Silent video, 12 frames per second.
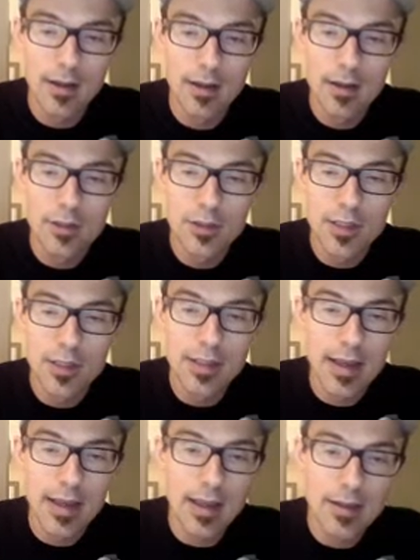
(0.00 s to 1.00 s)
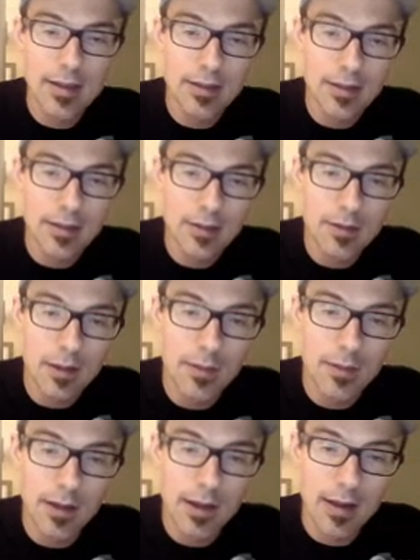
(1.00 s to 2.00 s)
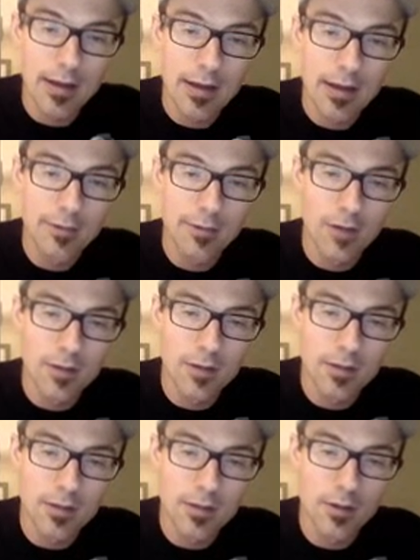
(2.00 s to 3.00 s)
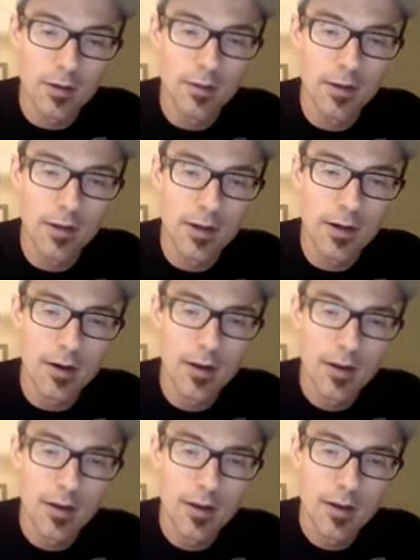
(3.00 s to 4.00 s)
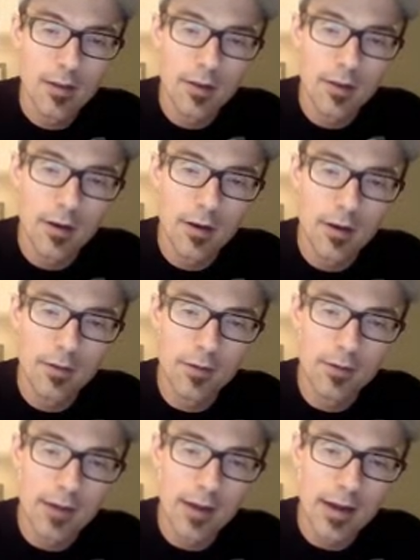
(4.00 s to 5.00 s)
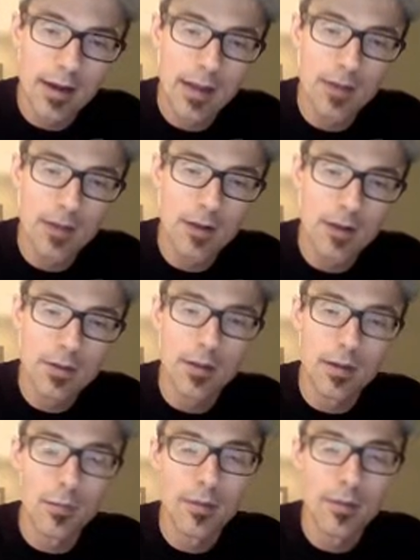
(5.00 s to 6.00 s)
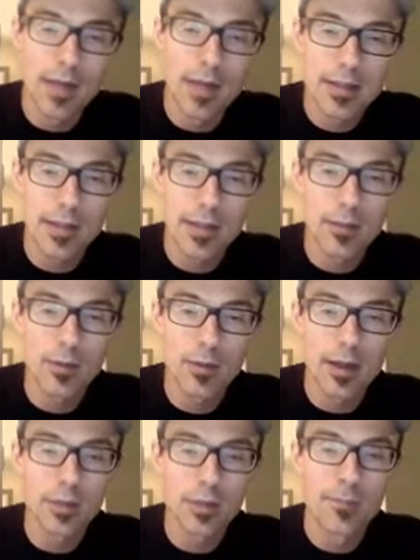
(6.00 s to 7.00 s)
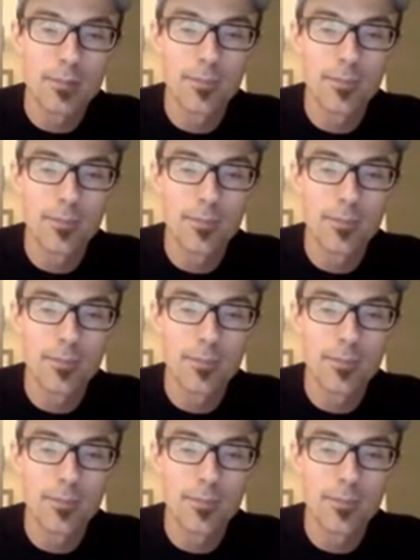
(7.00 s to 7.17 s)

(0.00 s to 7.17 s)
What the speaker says: Just as the top of the eye kind of follows this curve here, the curve of that eyebrow is going to move in that same direction.